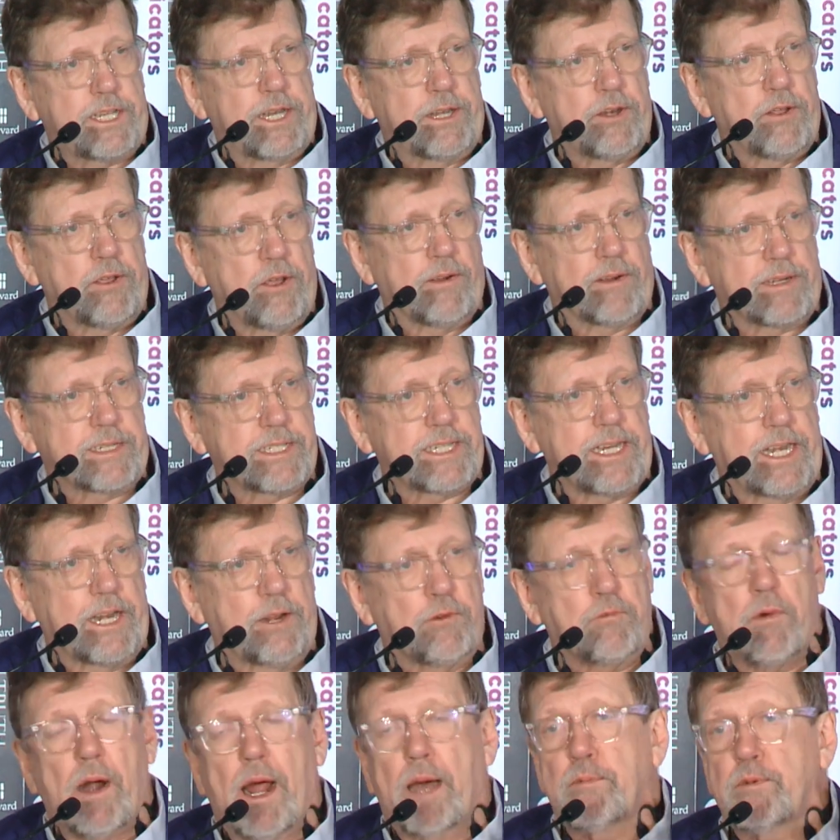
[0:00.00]
in New York City,
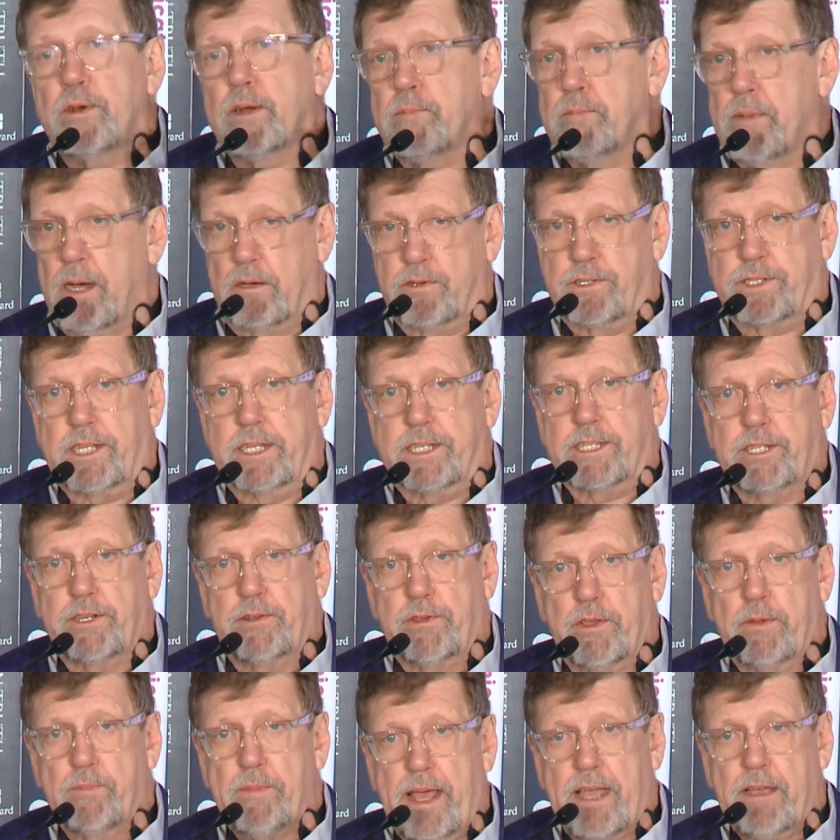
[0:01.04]
Robert Moses, who
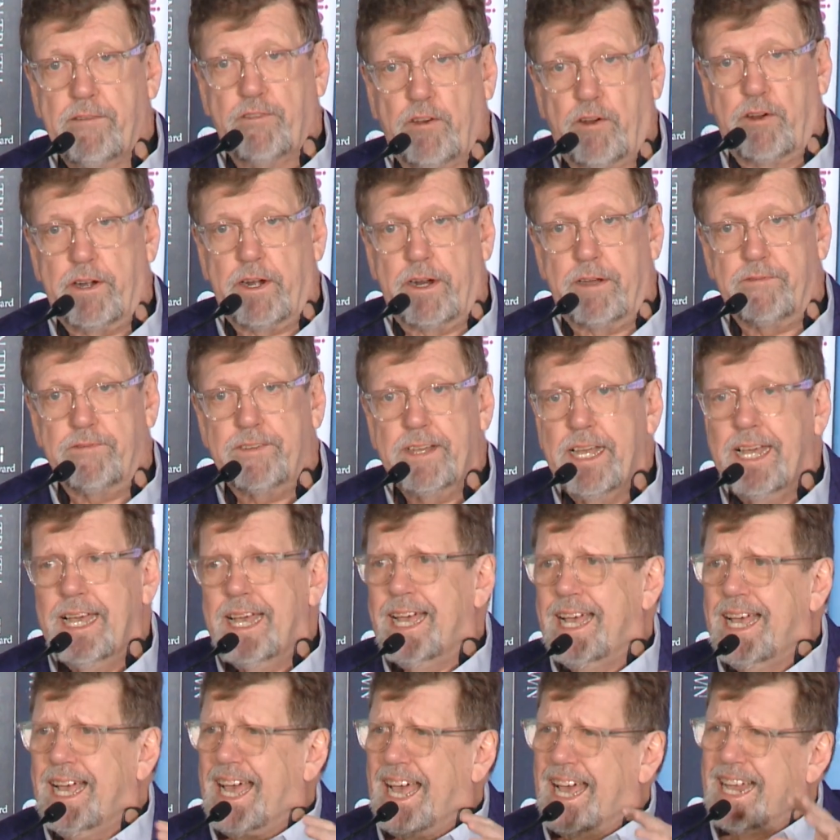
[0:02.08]
you may have heard of,
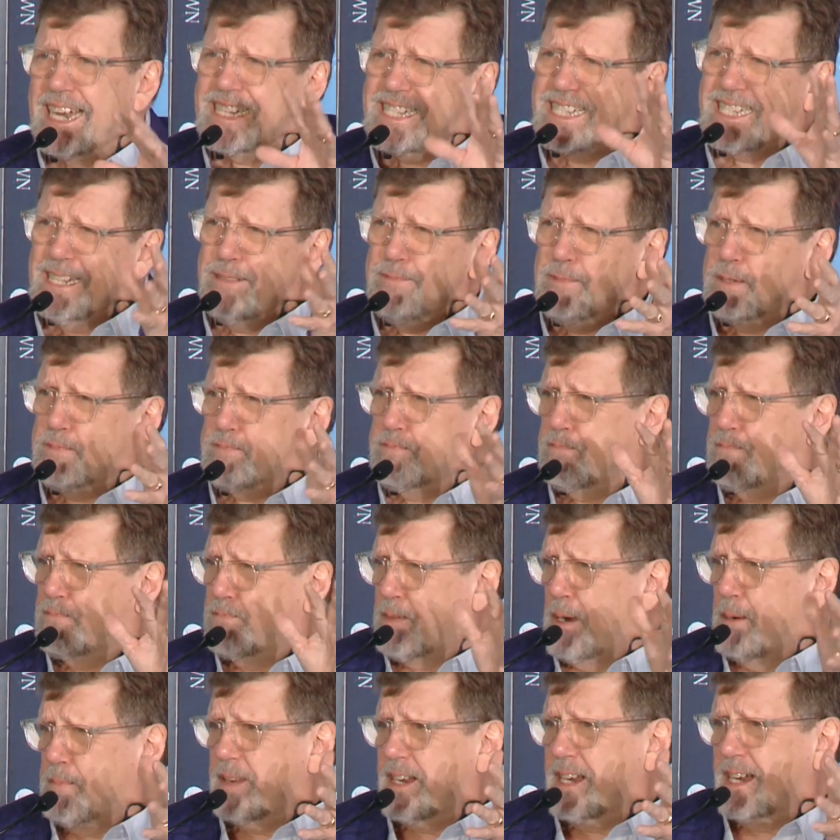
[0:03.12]
and it seems
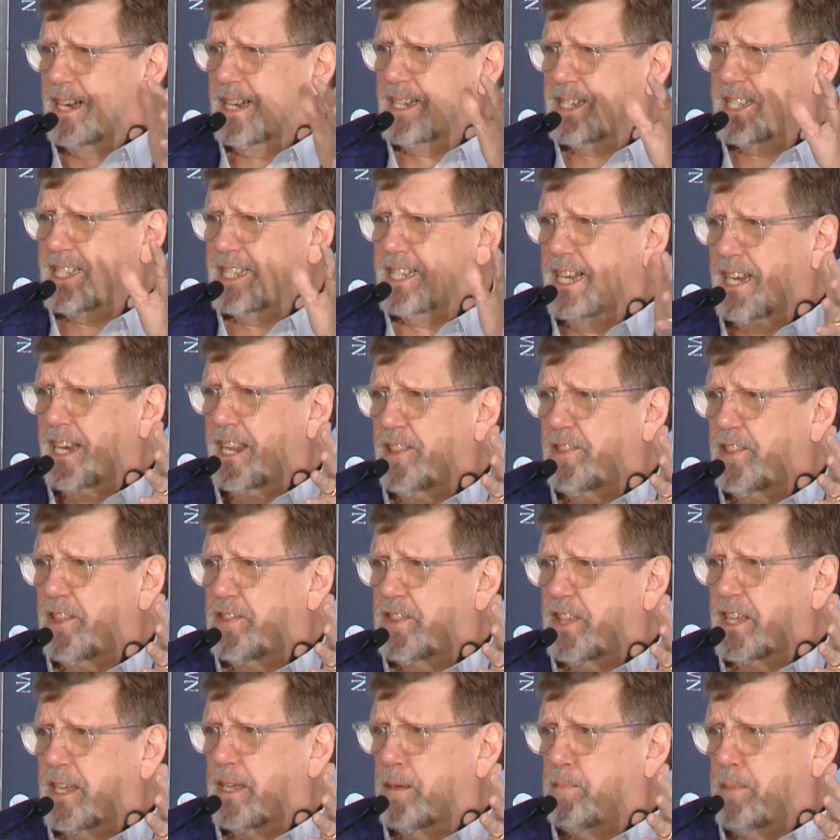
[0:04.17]
probably a little silly that
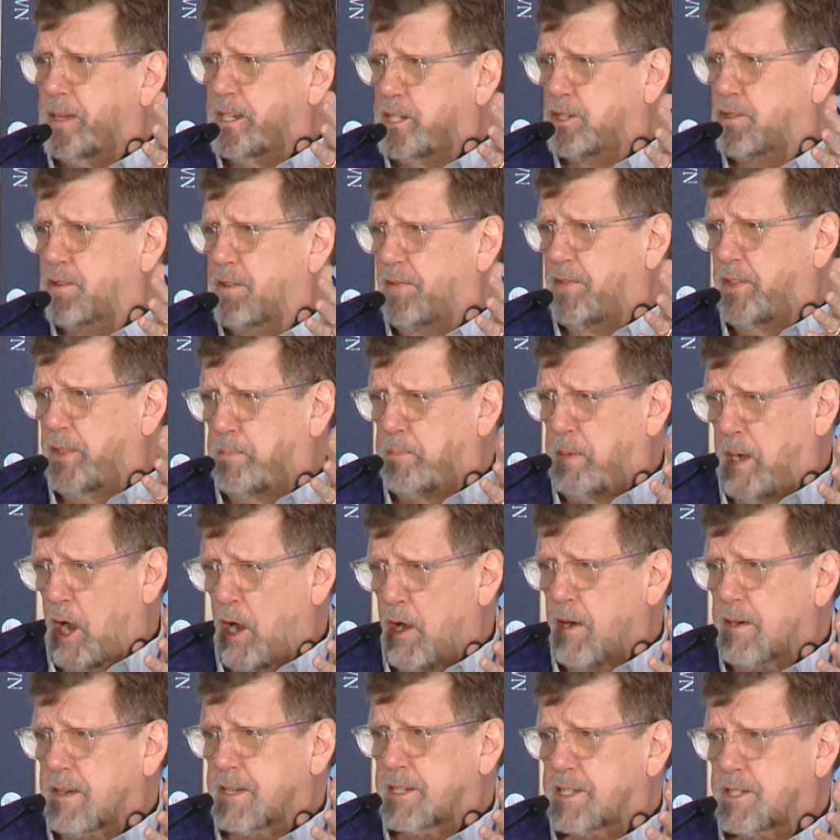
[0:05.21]
the commissioner of the
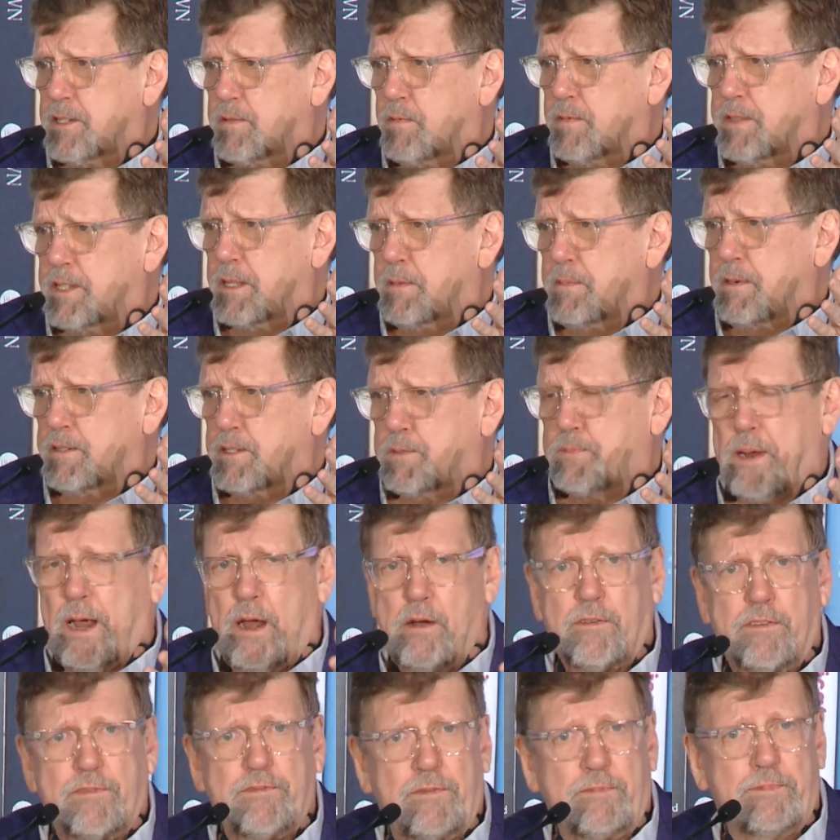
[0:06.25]
parks was the most
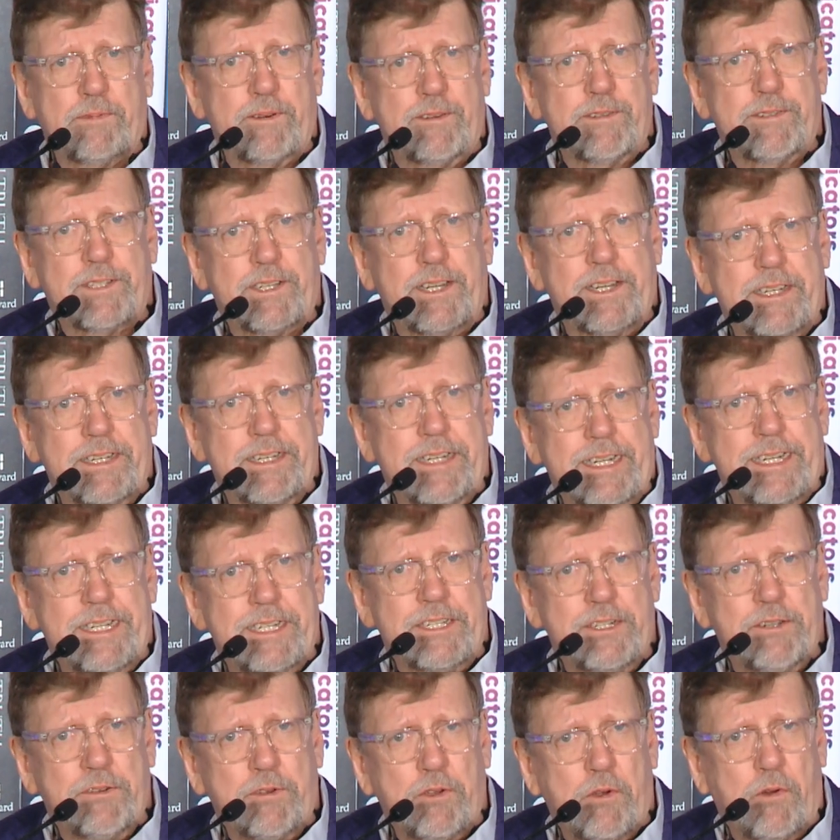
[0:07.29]
powerful person
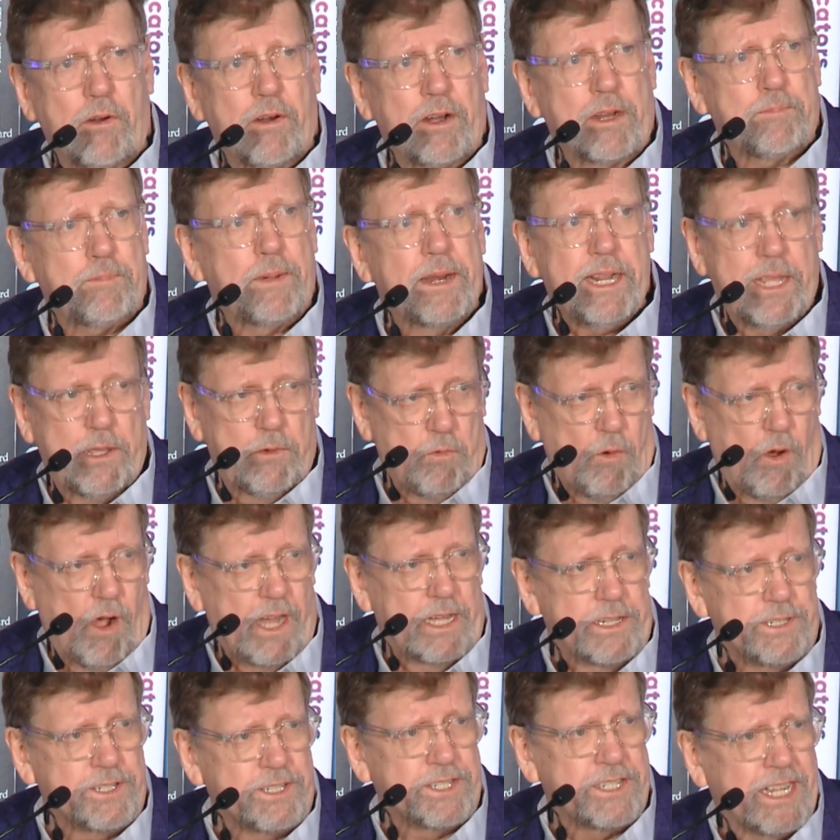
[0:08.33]
in New York, but he
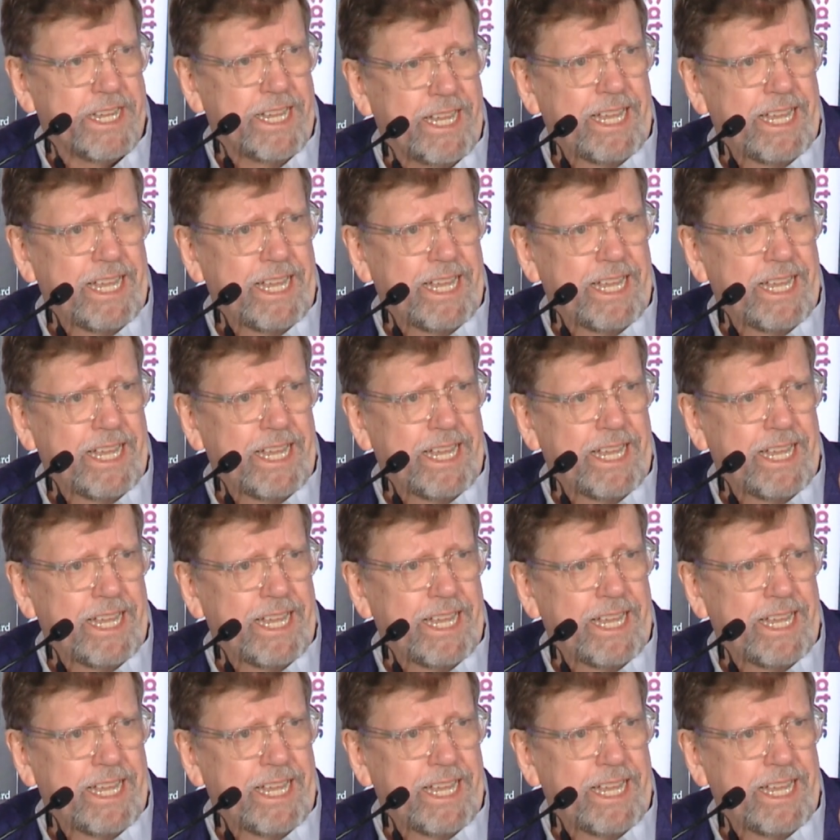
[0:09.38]
was.